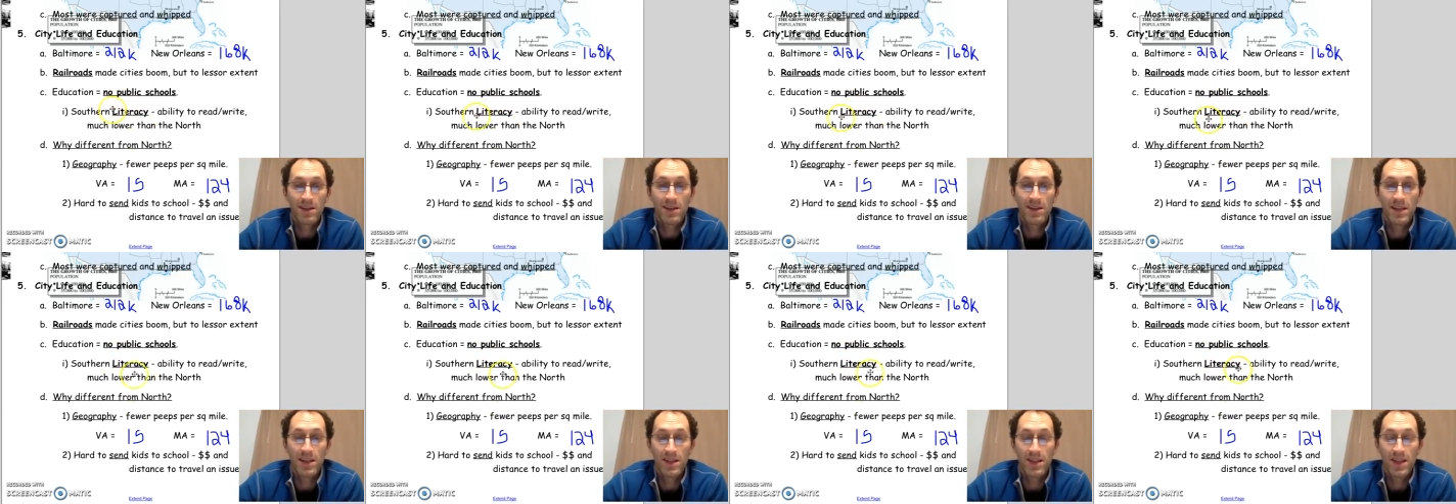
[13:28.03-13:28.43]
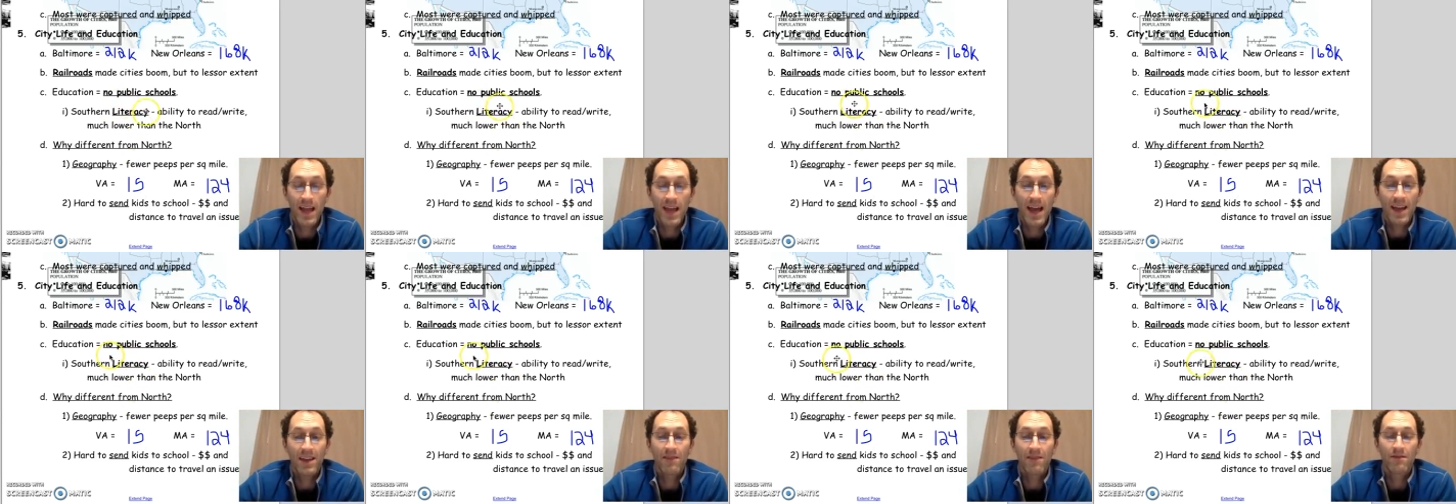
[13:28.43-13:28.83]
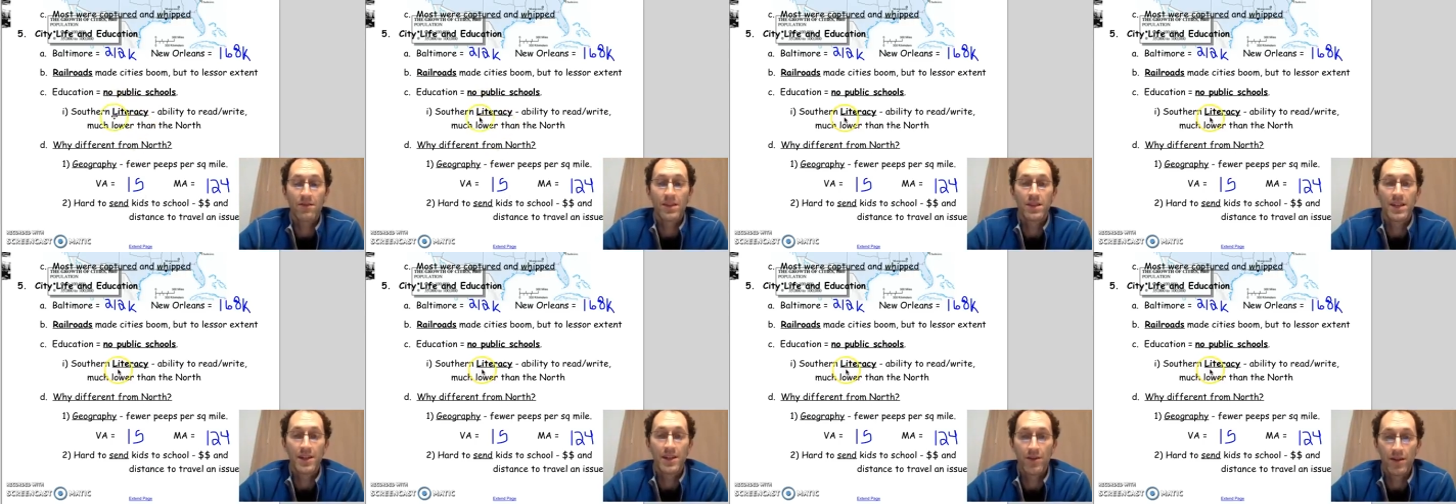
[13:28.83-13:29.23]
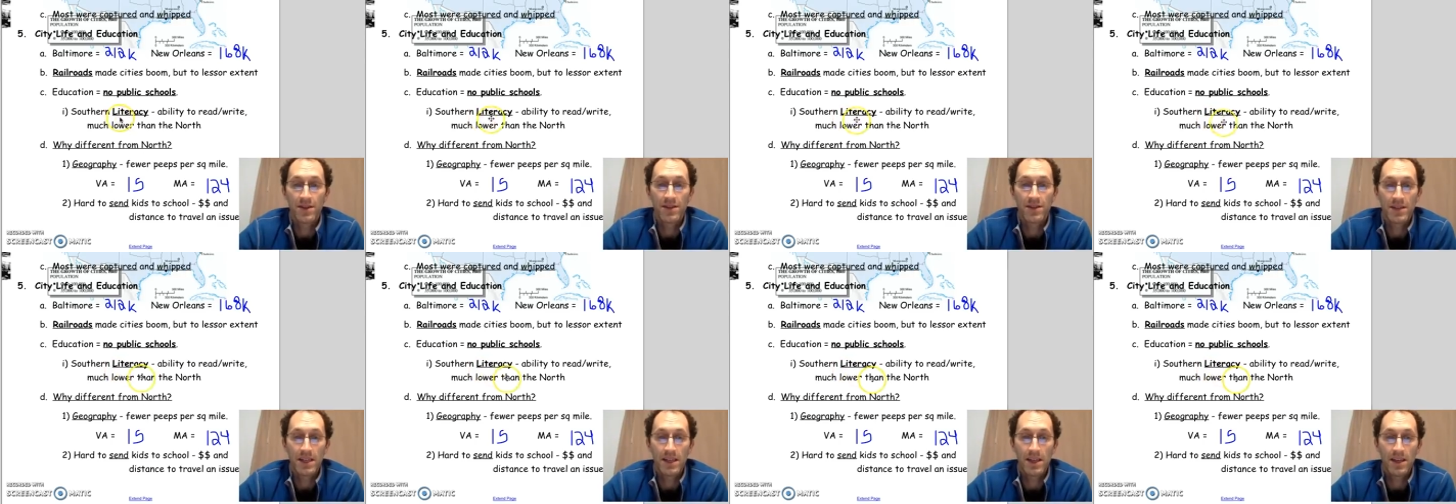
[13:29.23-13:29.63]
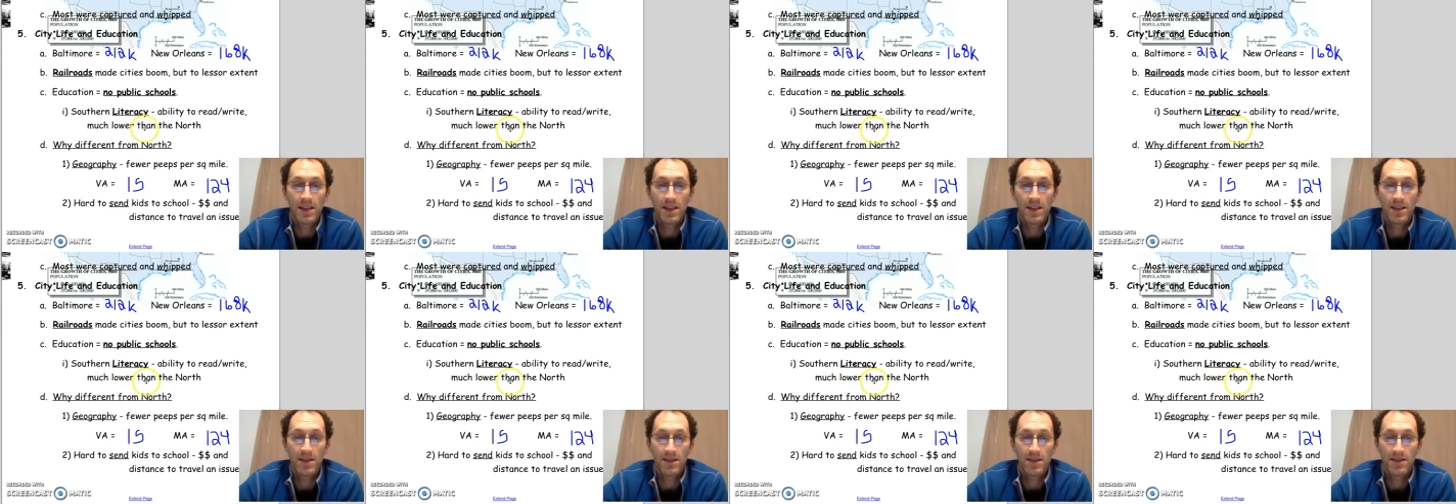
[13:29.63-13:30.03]
the lack of literacy
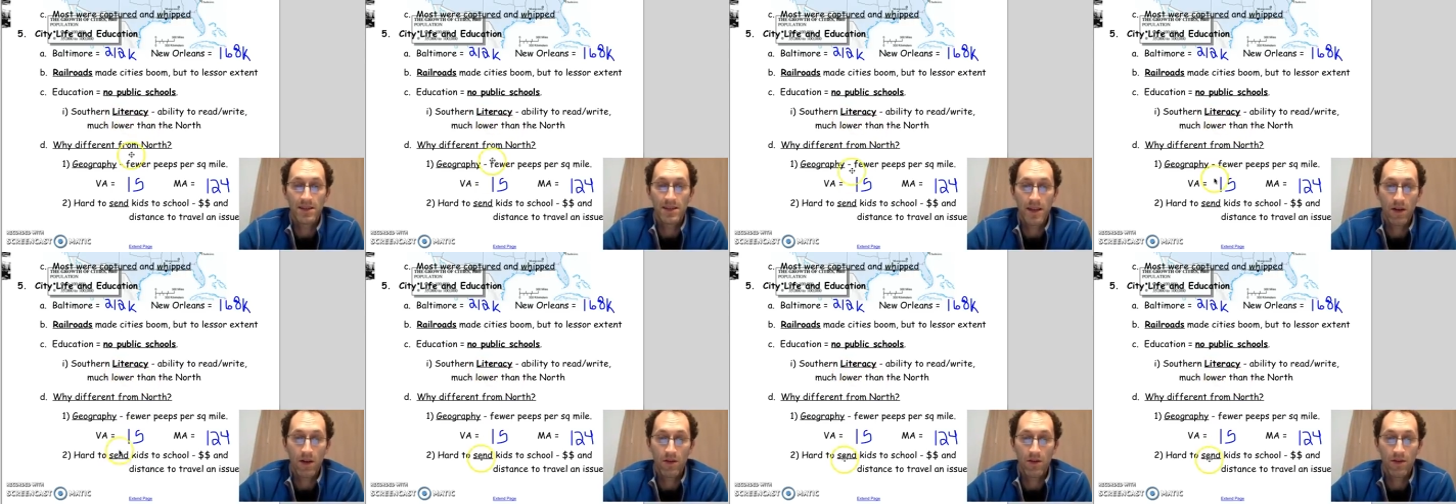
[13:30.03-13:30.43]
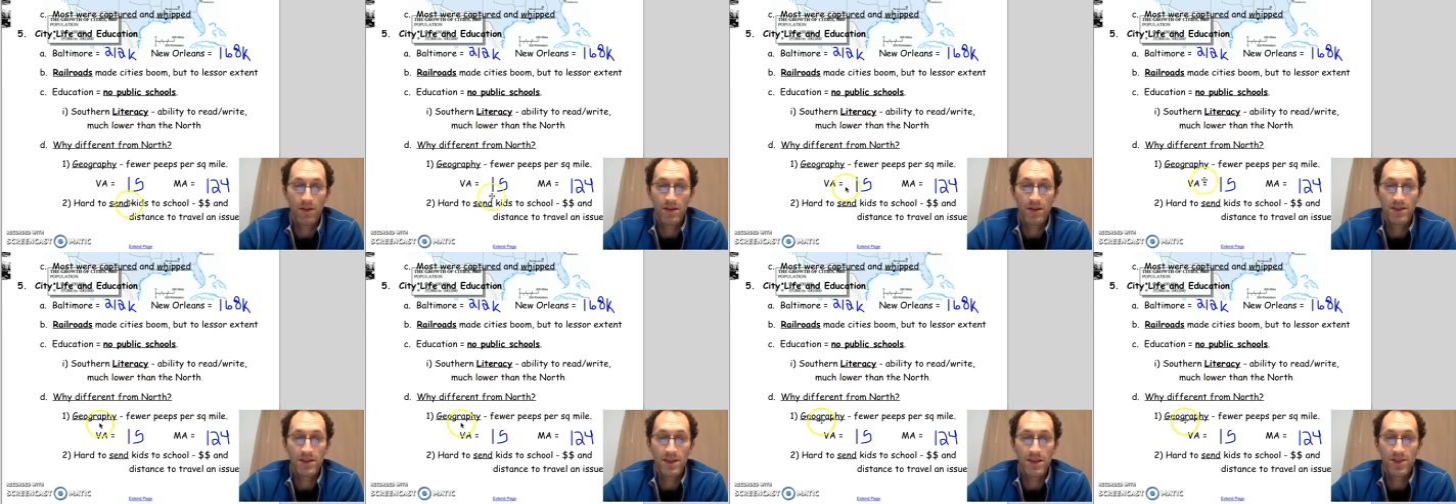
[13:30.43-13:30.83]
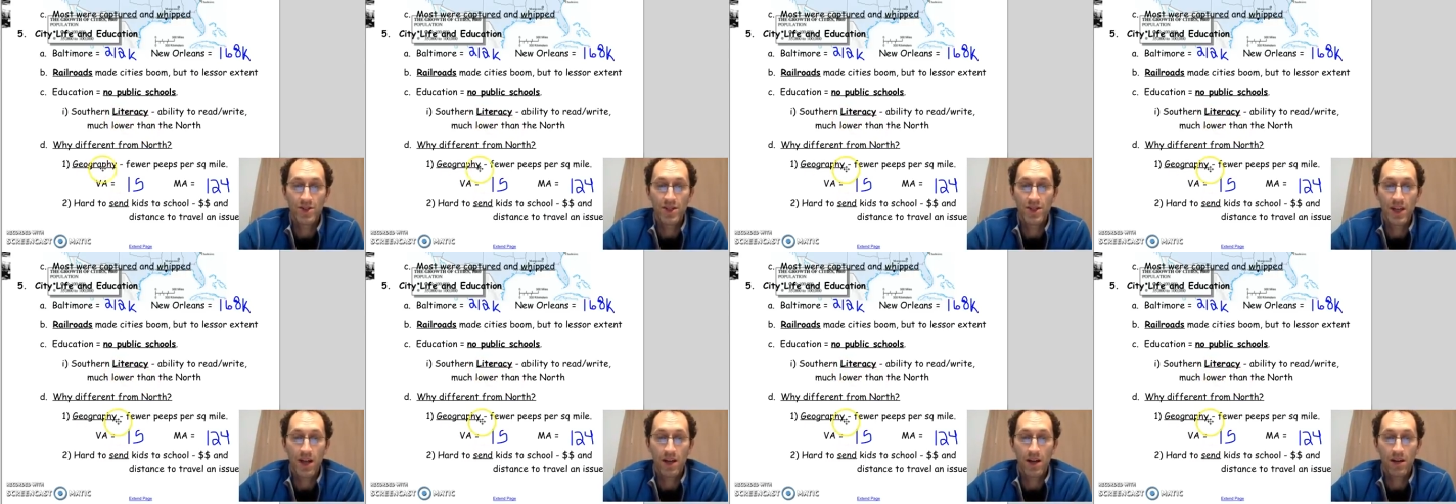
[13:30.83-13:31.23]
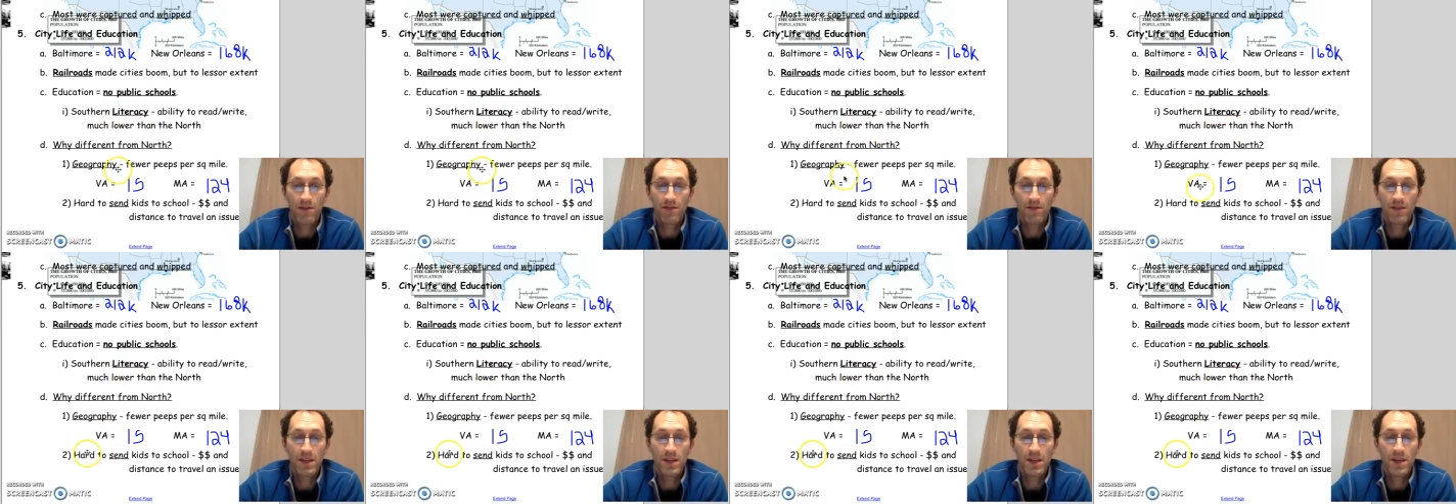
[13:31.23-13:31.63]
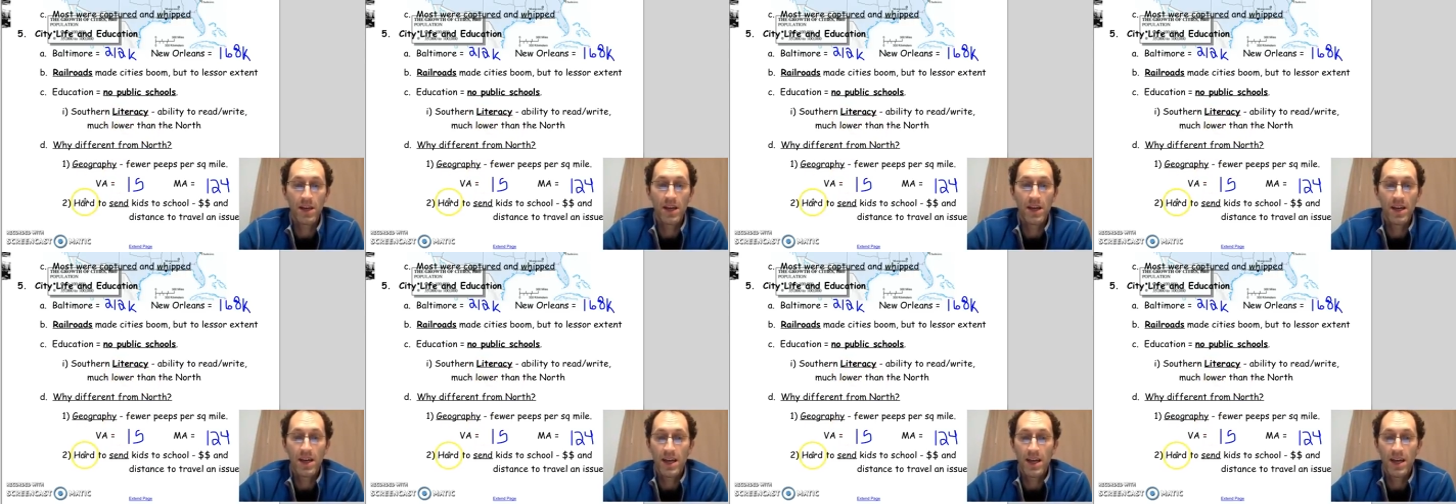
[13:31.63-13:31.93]
in the South is geography